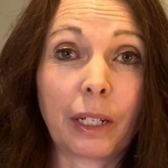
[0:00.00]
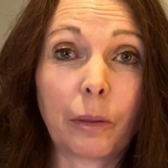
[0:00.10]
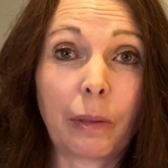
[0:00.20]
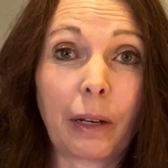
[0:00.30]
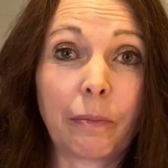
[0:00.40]

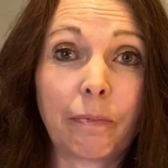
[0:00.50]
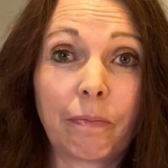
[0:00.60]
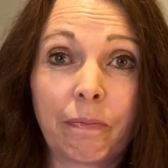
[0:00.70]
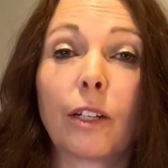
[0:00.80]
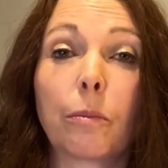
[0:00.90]
help out?
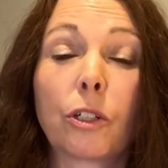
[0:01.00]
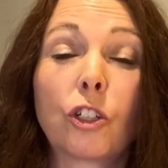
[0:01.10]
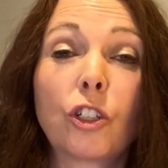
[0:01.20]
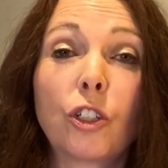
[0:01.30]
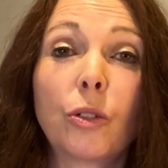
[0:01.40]
Number
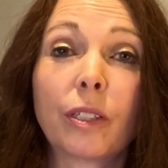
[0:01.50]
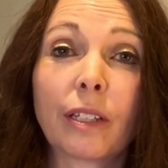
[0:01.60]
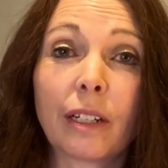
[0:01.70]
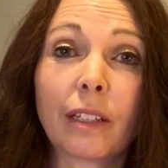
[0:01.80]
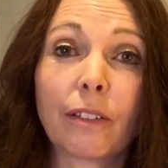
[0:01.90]
2 is
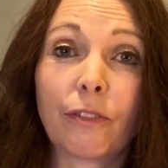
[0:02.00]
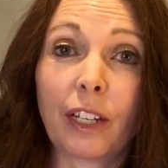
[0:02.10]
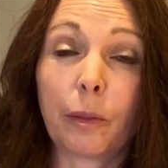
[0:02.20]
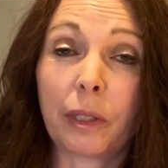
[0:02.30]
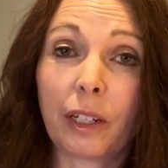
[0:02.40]
getting the
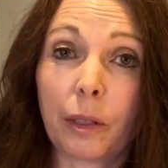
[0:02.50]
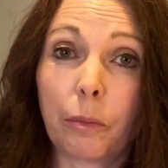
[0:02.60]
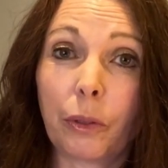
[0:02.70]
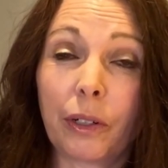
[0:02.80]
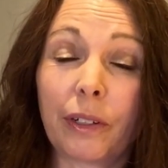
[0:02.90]
family on
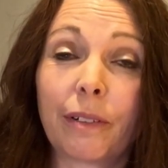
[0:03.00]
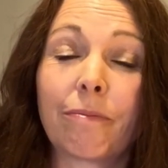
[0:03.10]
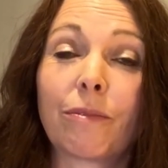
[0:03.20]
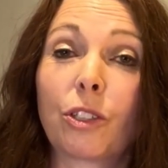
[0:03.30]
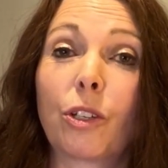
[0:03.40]
board.
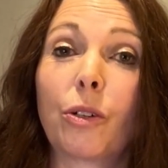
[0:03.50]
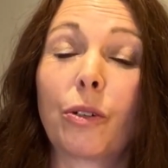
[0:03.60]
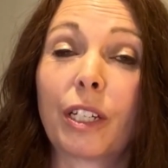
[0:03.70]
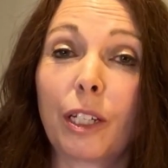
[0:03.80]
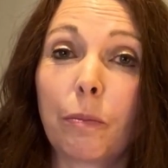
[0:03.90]

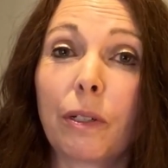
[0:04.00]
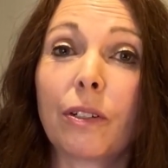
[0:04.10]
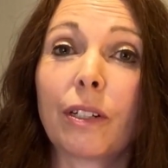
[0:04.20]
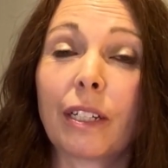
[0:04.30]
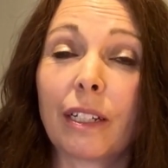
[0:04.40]
So keep
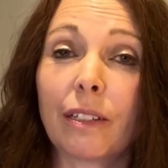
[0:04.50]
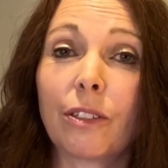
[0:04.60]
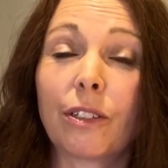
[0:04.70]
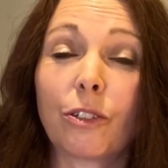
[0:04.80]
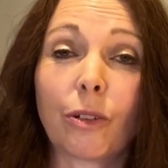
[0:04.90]
your
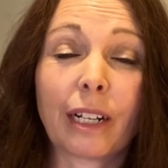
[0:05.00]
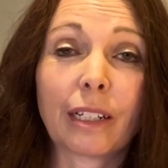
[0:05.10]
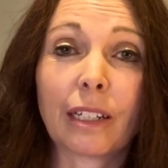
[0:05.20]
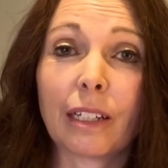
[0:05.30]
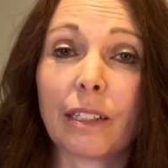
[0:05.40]
kids and
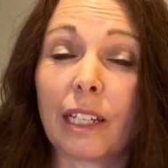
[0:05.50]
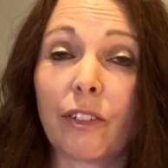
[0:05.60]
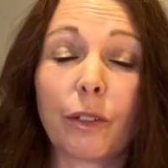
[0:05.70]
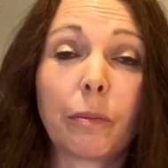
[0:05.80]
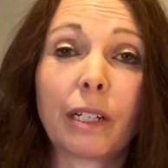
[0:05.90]
grandkids,
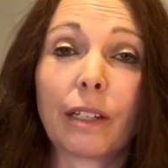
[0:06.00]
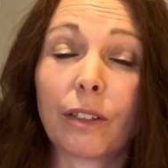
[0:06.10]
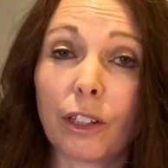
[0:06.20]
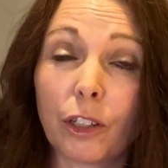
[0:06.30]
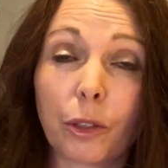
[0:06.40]
everybody
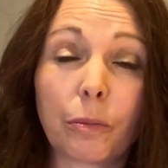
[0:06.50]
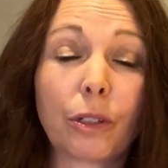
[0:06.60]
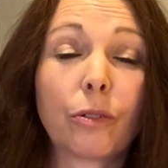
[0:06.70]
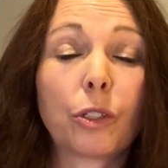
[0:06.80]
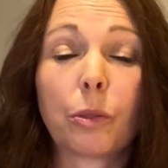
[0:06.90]
in the loop.
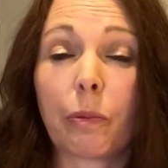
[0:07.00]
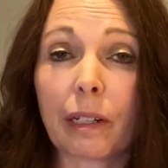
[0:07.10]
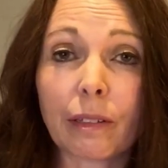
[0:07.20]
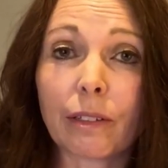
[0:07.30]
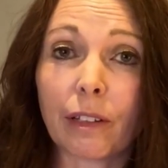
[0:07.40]
Don't
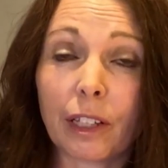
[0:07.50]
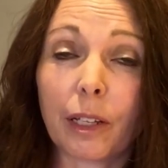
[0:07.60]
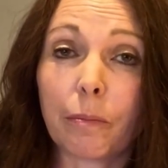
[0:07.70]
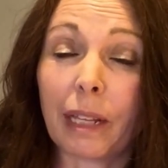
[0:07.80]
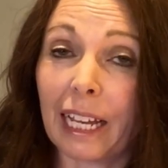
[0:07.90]
spring this on
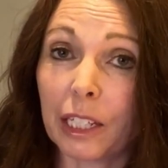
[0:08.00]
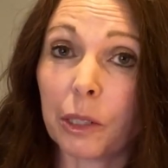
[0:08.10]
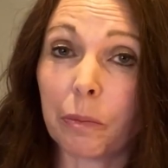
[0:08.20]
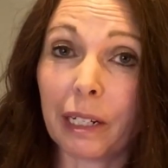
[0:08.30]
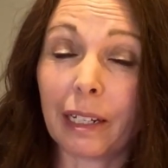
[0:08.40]
them
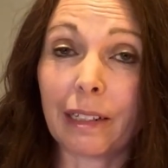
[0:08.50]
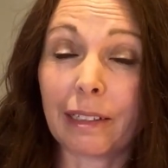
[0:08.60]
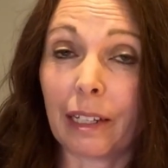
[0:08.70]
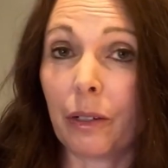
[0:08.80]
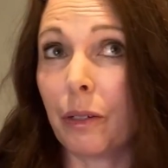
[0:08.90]
last minute and
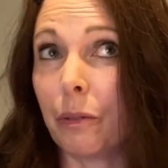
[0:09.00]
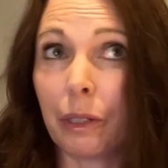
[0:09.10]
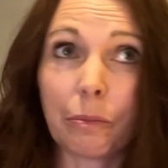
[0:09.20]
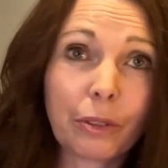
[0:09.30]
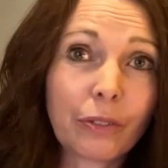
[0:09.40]
say, oh,
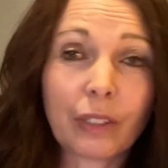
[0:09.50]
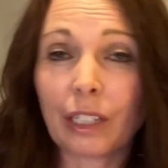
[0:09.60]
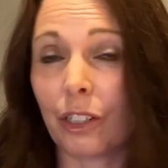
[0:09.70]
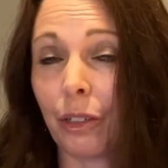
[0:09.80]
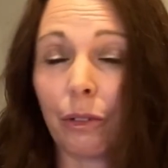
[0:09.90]
we're
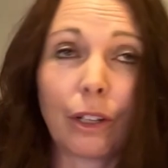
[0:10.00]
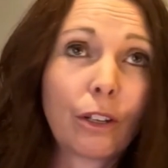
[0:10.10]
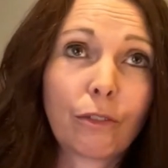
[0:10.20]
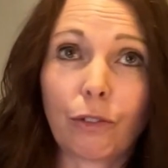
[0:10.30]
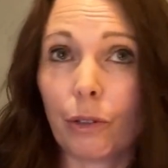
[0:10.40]
moving to
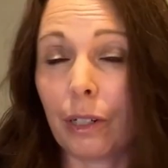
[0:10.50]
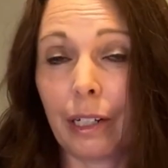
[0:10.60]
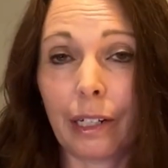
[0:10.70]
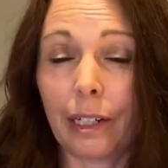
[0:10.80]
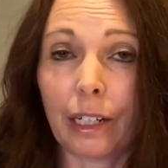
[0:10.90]

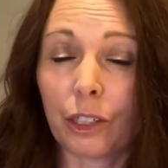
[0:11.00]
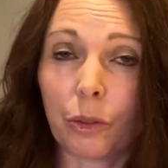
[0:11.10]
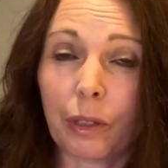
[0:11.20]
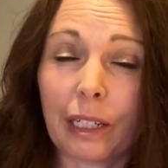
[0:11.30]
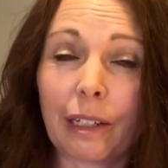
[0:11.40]
Florida
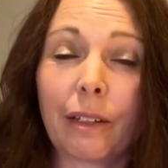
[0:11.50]
next week.